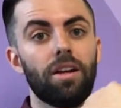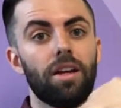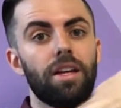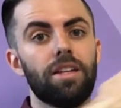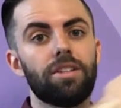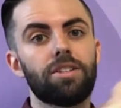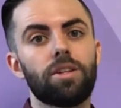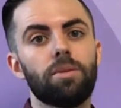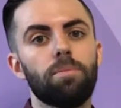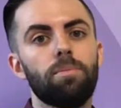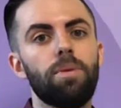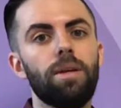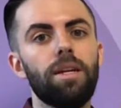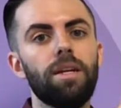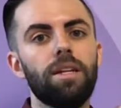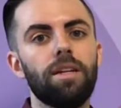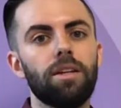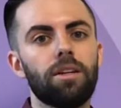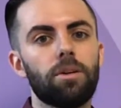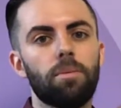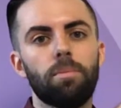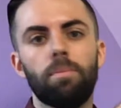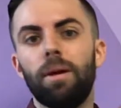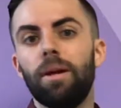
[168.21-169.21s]
is
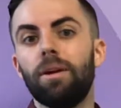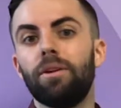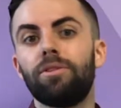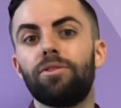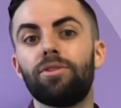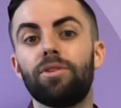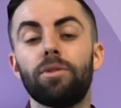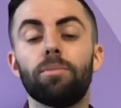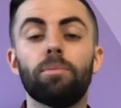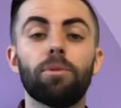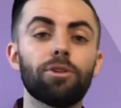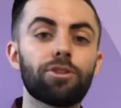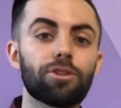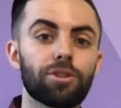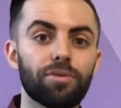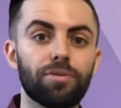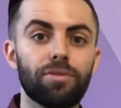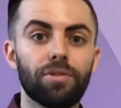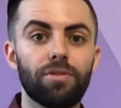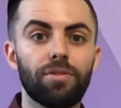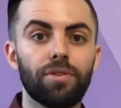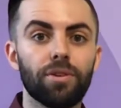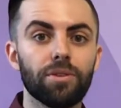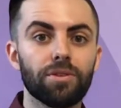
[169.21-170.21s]
competing compared to the merchant
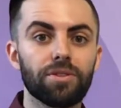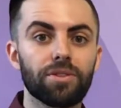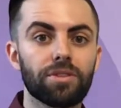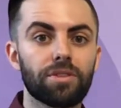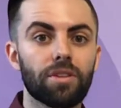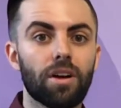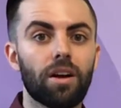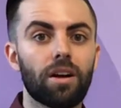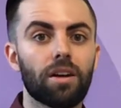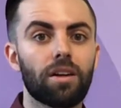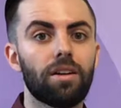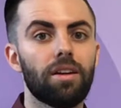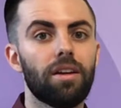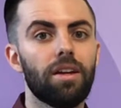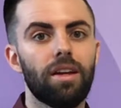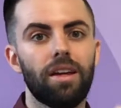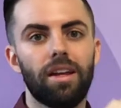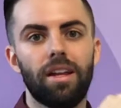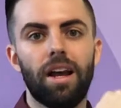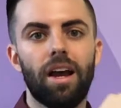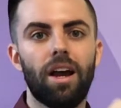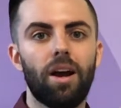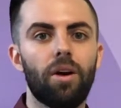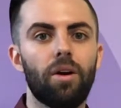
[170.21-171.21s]
fulfilled stock,
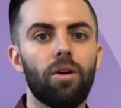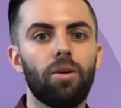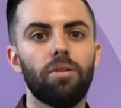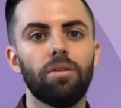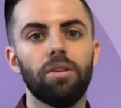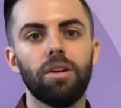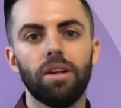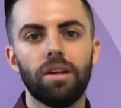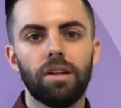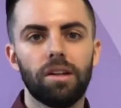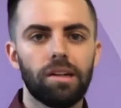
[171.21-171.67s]
and how